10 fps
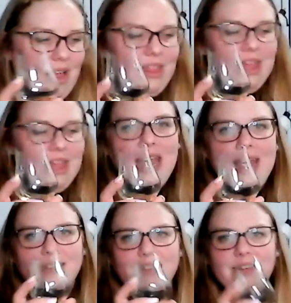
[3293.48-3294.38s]
the
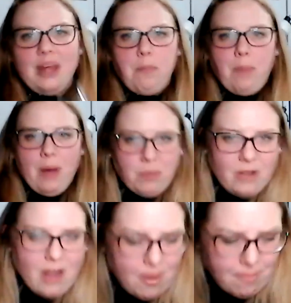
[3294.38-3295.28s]
hazelnut bubble
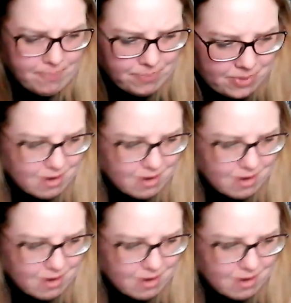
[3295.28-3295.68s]
gum